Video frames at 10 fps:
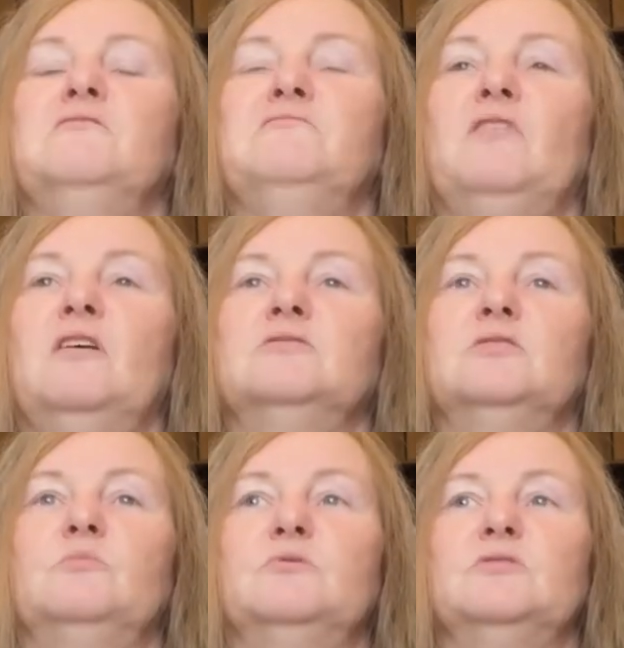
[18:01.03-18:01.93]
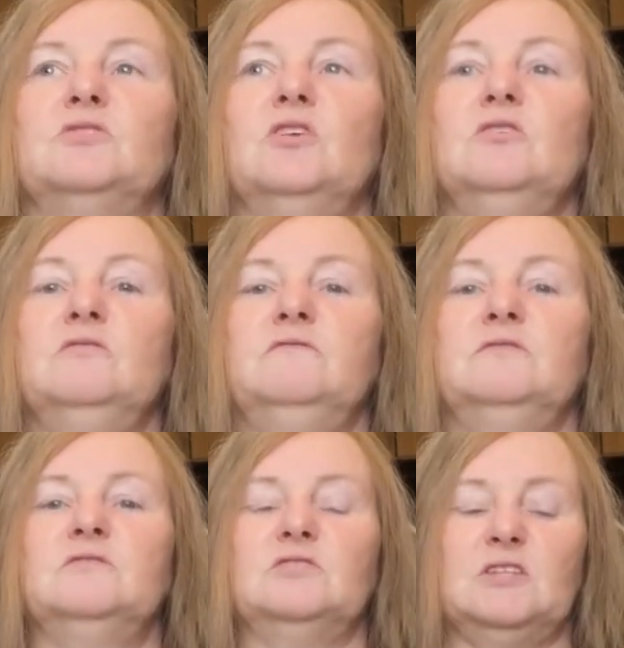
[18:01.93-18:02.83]
fought to preserve
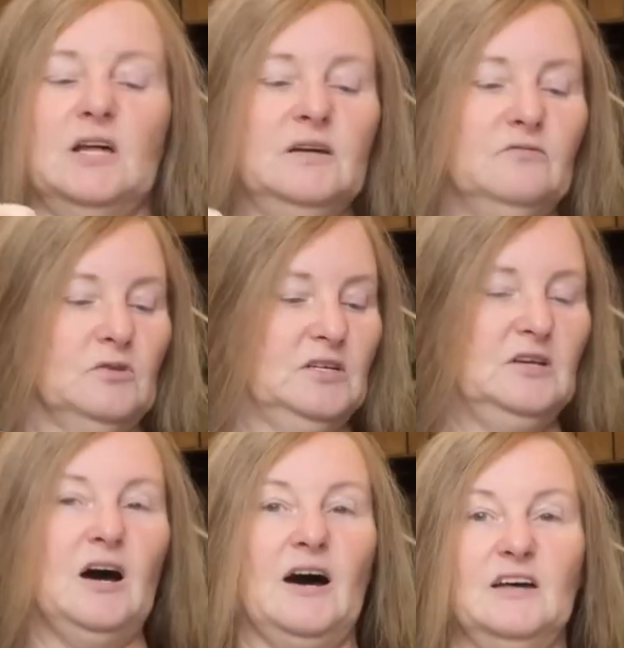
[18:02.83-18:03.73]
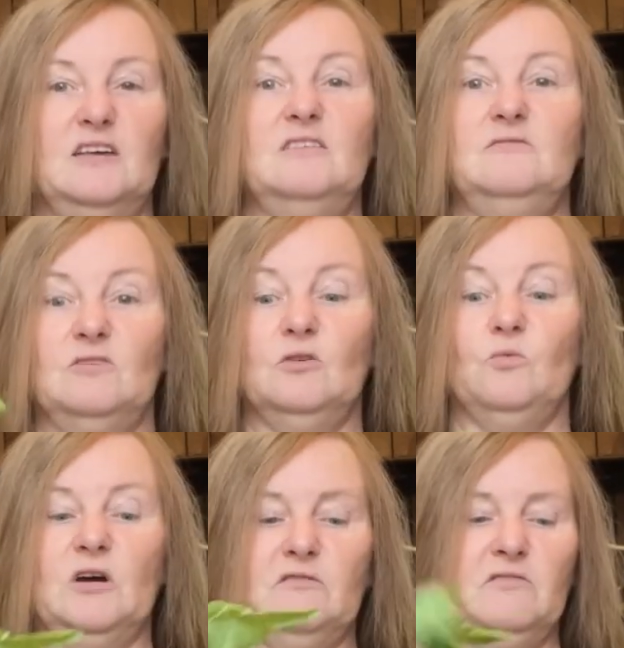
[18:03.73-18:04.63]
slavery, i.e. their
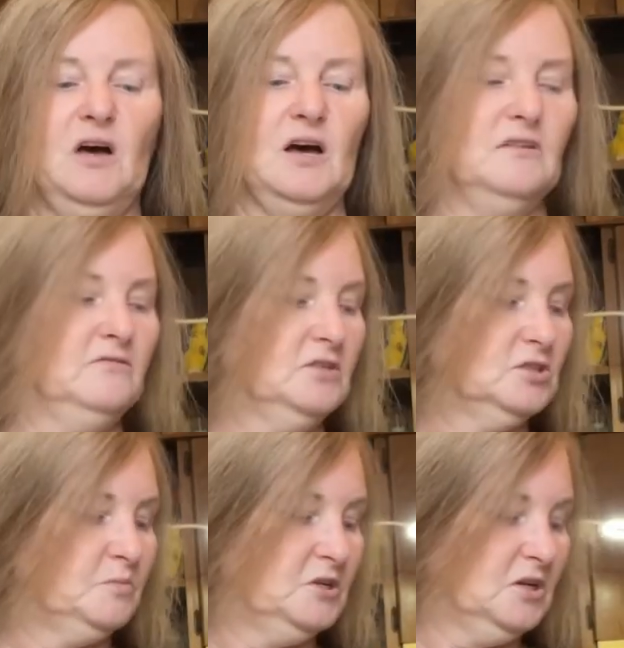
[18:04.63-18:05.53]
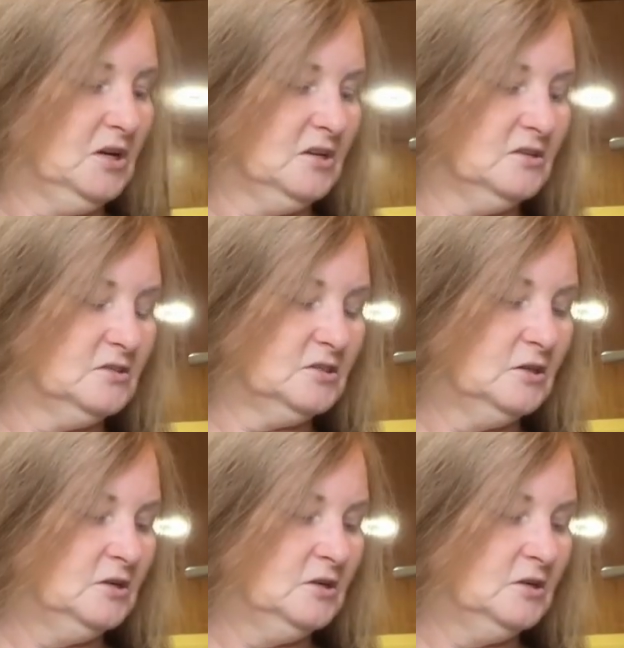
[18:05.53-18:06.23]
way of life, is because